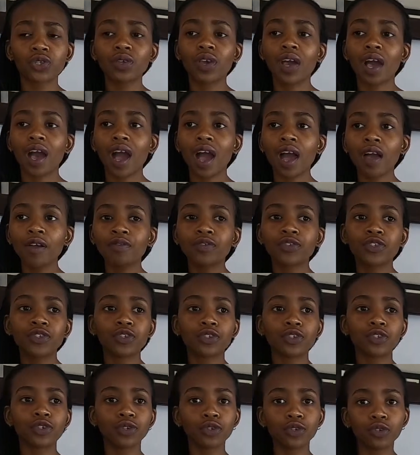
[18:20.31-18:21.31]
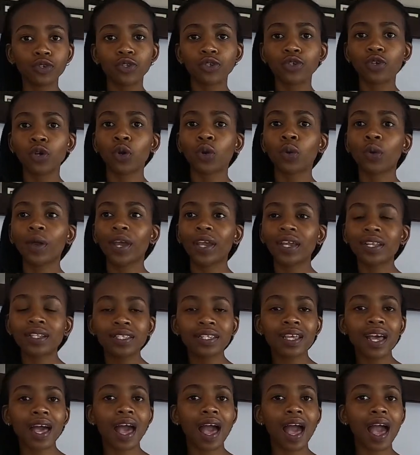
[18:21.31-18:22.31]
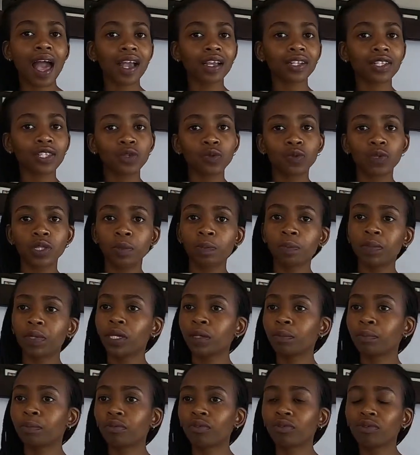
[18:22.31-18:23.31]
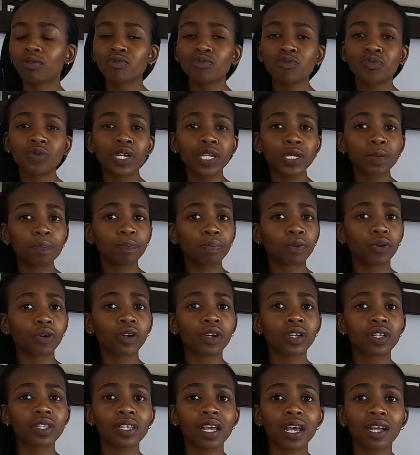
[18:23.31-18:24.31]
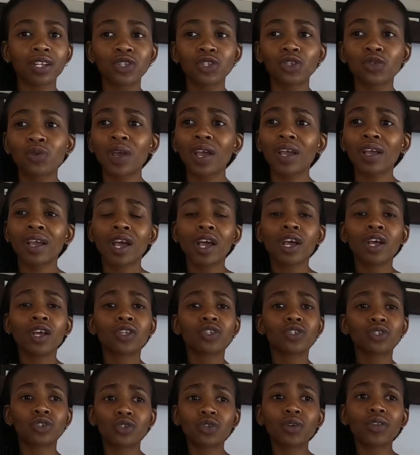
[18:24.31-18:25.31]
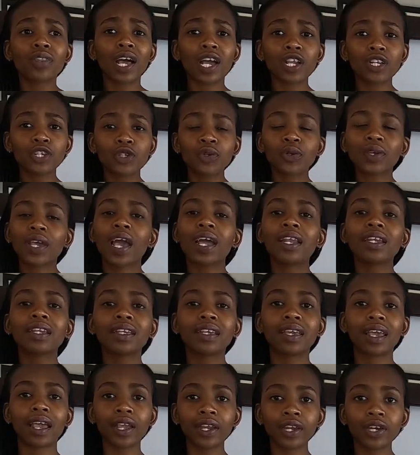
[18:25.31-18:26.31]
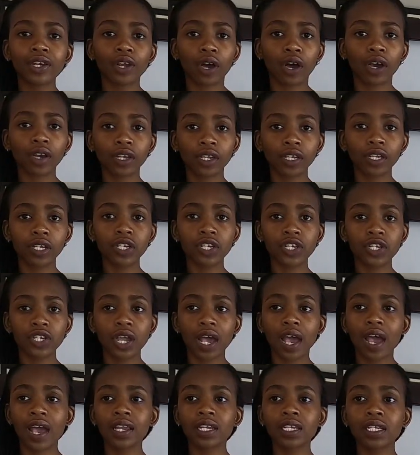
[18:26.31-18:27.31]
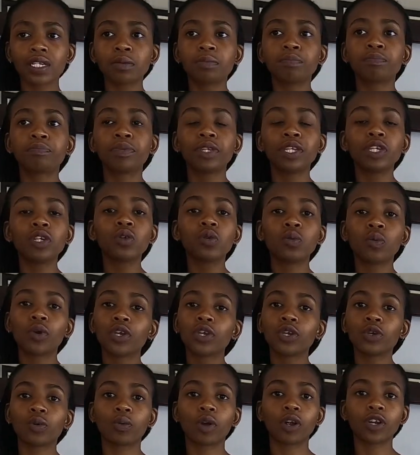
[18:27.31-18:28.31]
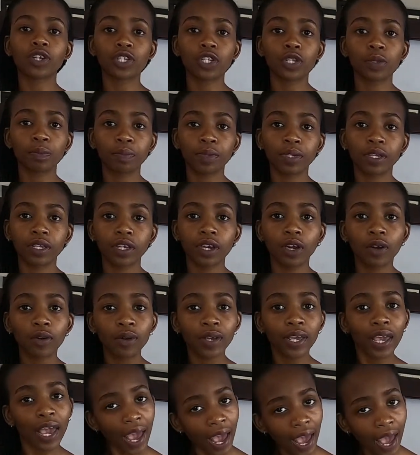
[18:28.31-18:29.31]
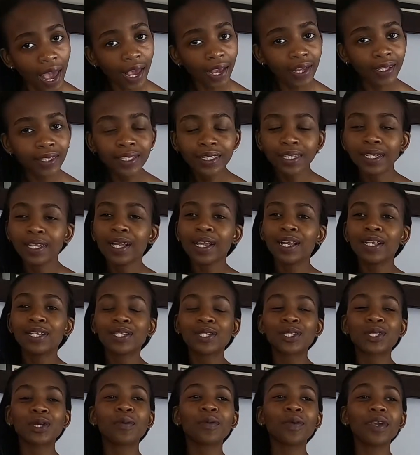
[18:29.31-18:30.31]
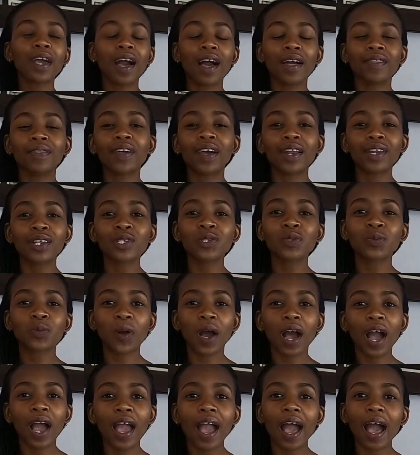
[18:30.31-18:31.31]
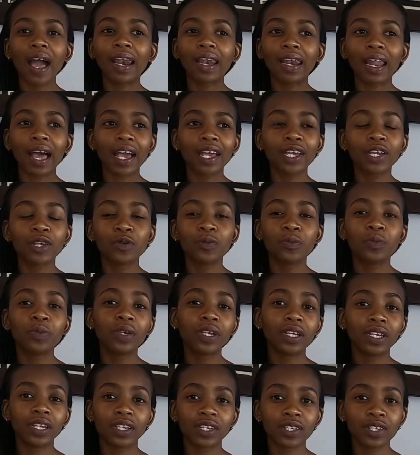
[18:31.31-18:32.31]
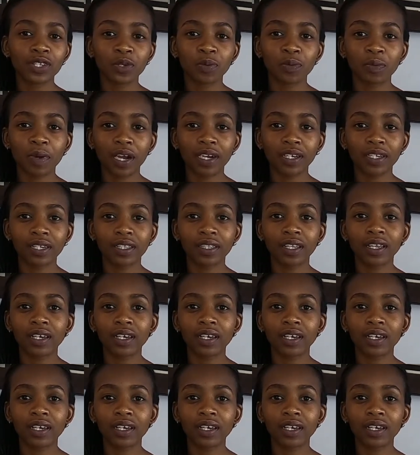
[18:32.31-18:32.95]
You have to, interact with people, read books, and so that you can gain knowledge and be where you want to be. Okay, so yeah, that is why I like reading so much.